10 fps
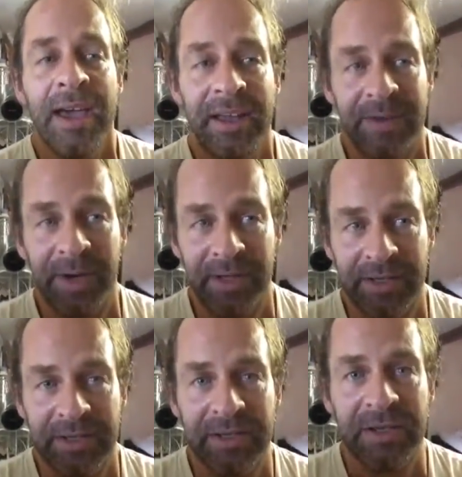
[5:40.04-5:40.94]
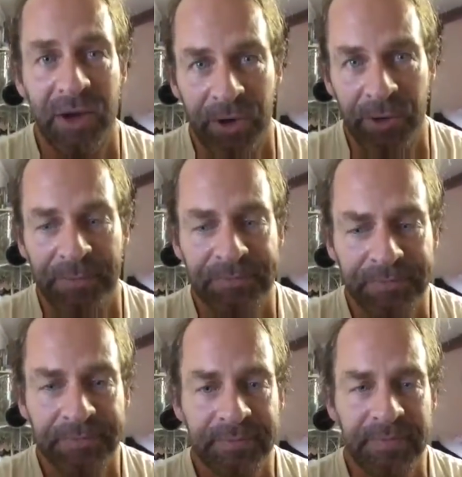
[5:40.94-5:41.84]
Anyways, so
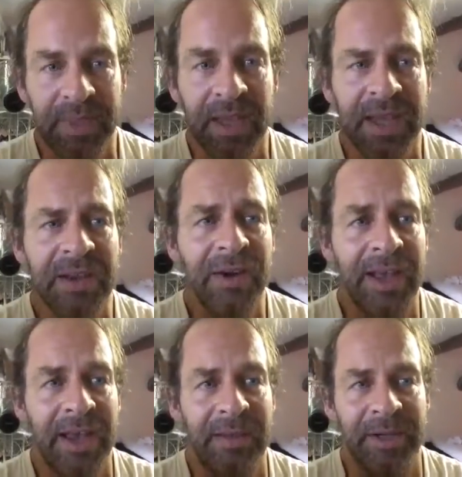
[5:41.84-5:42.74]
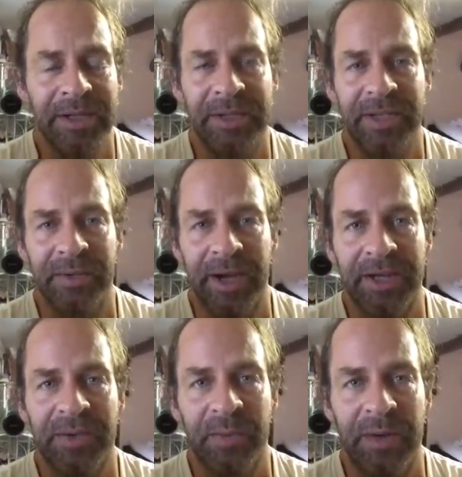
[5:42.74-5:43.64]
here I am in a
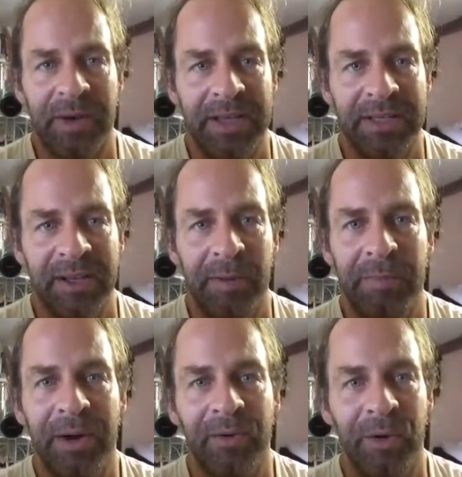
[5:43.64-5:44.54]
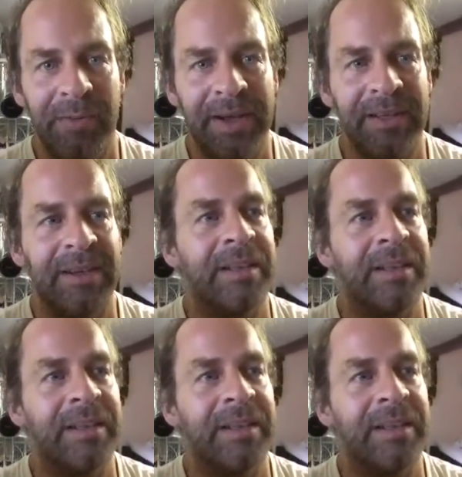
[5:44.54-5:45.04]
situation where basically I bugger all money.